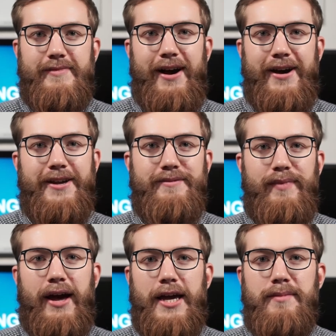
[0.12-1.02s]
Hi,
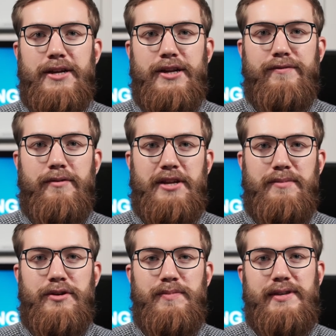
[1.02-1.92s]
I am Leonard from
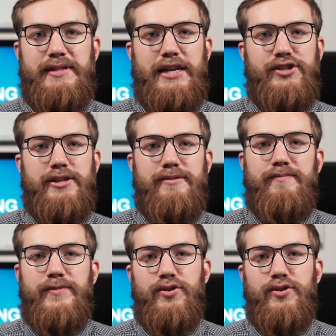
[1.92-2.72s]
WP Staging.